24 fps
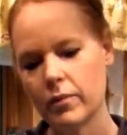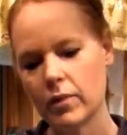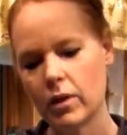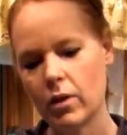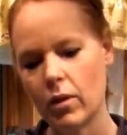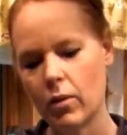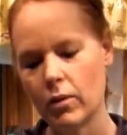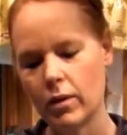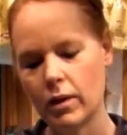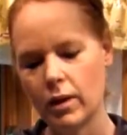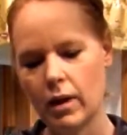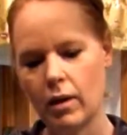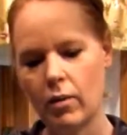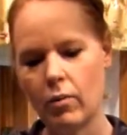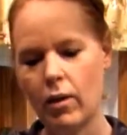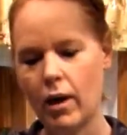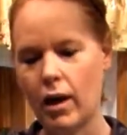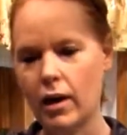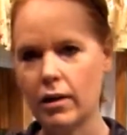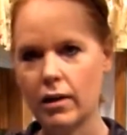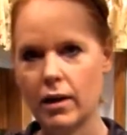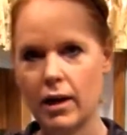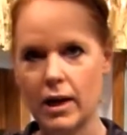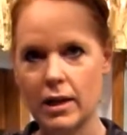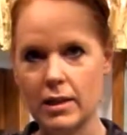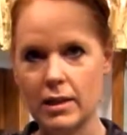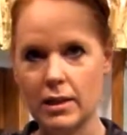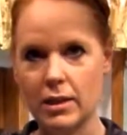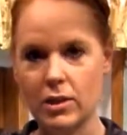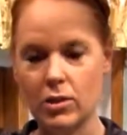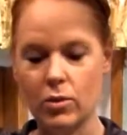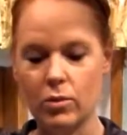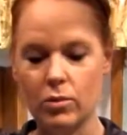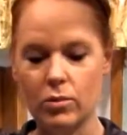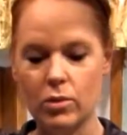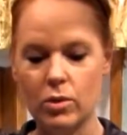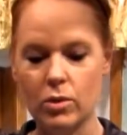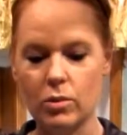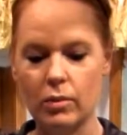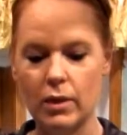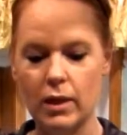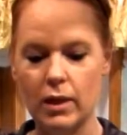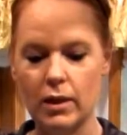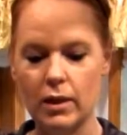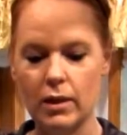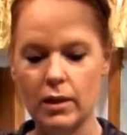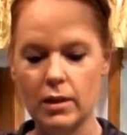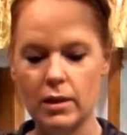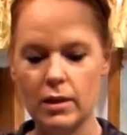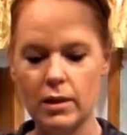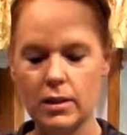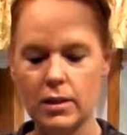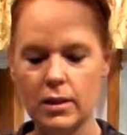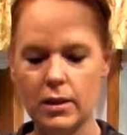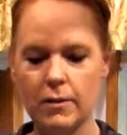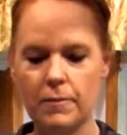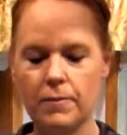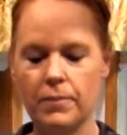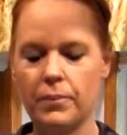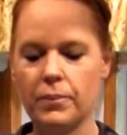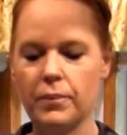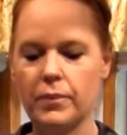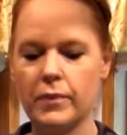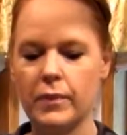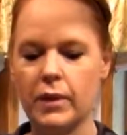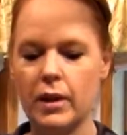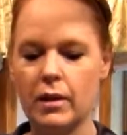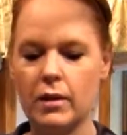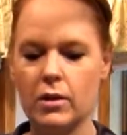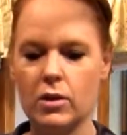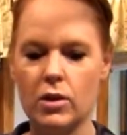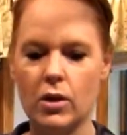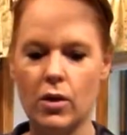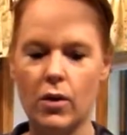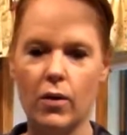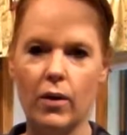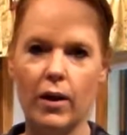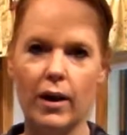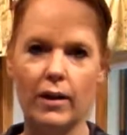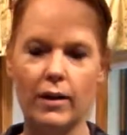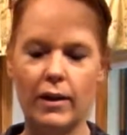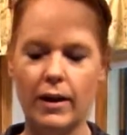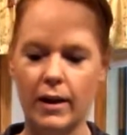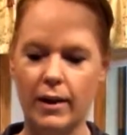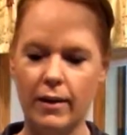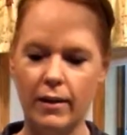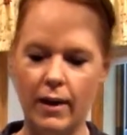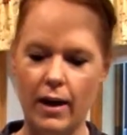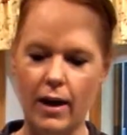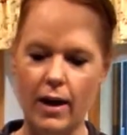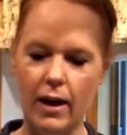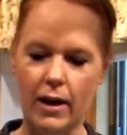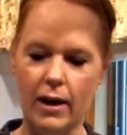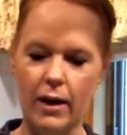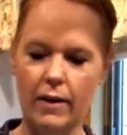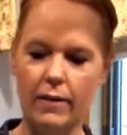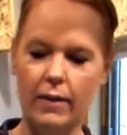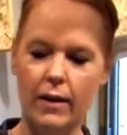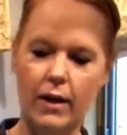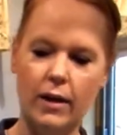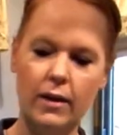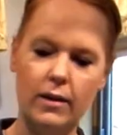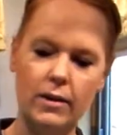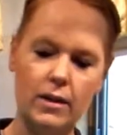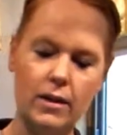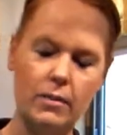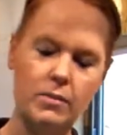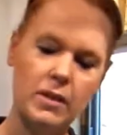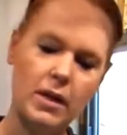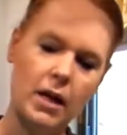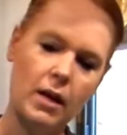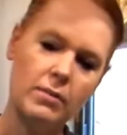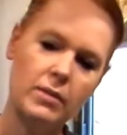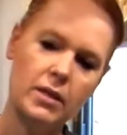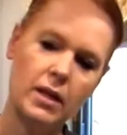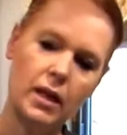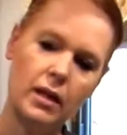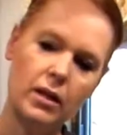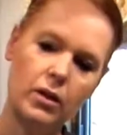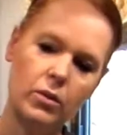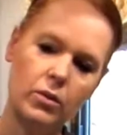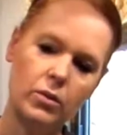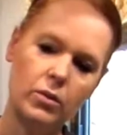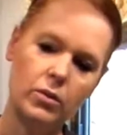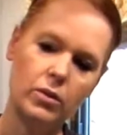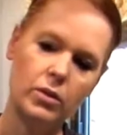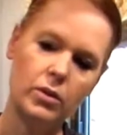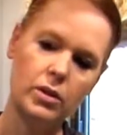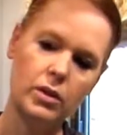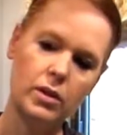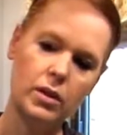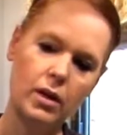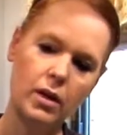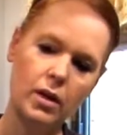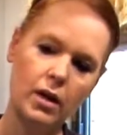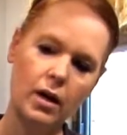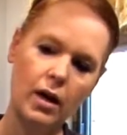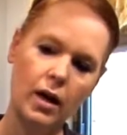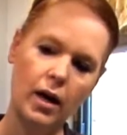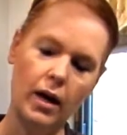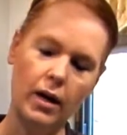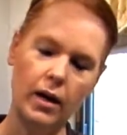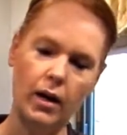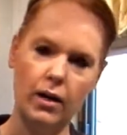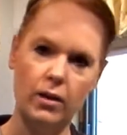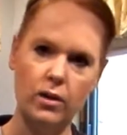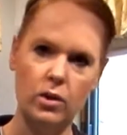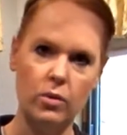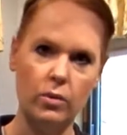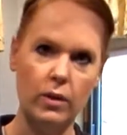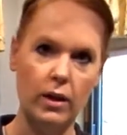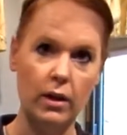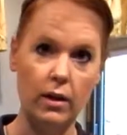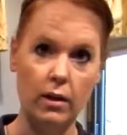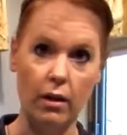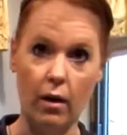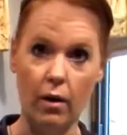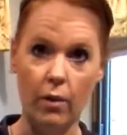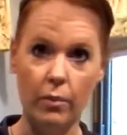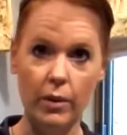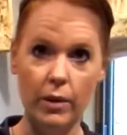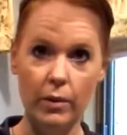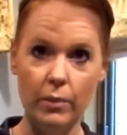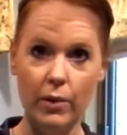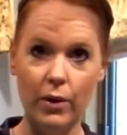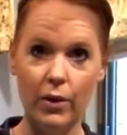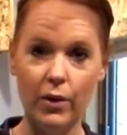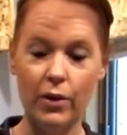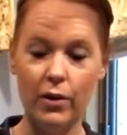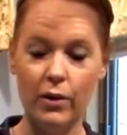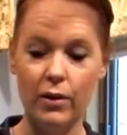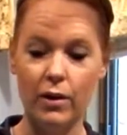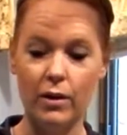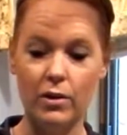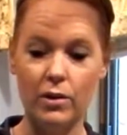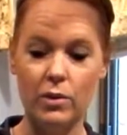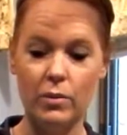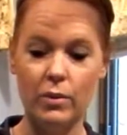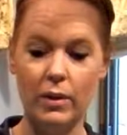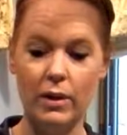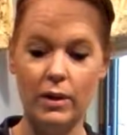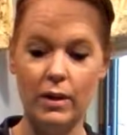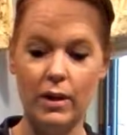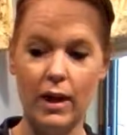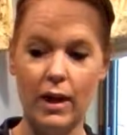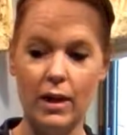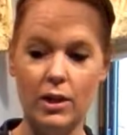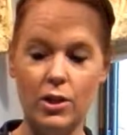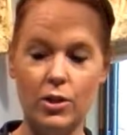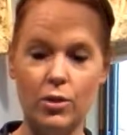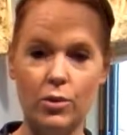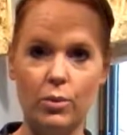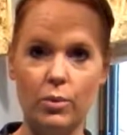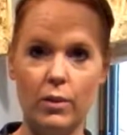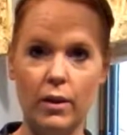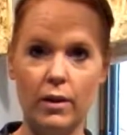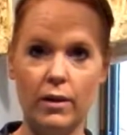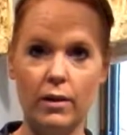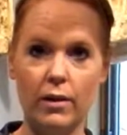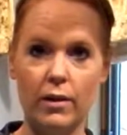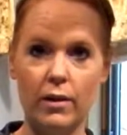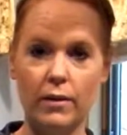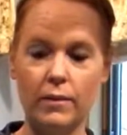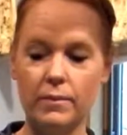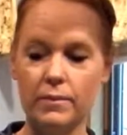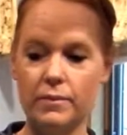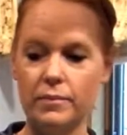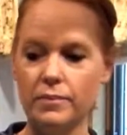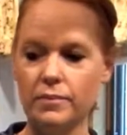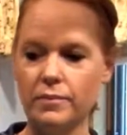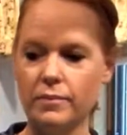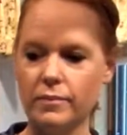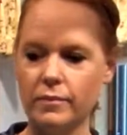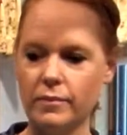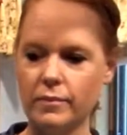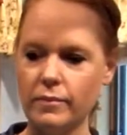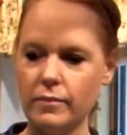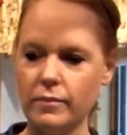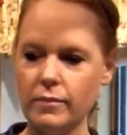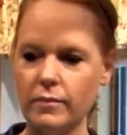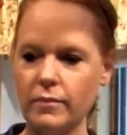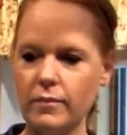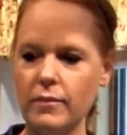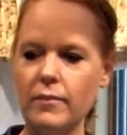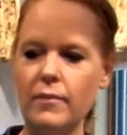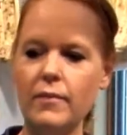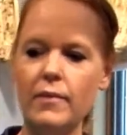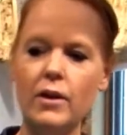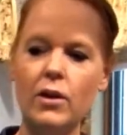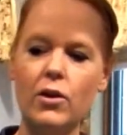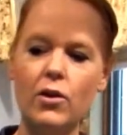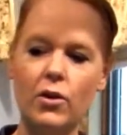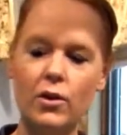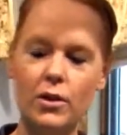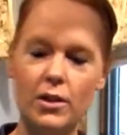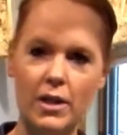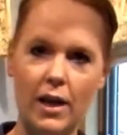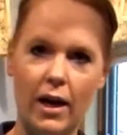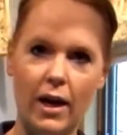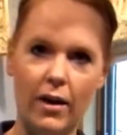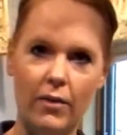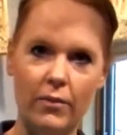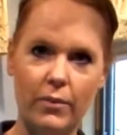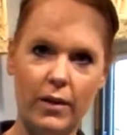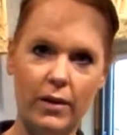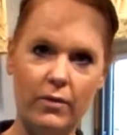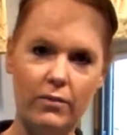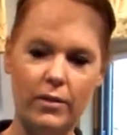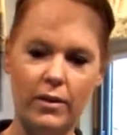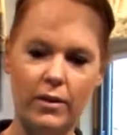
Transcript: Coconut water has its own sweetness, so I like that, and then sometimes I use an unsweetened almond milk or an unsweetened cashew milk. Of course, I have my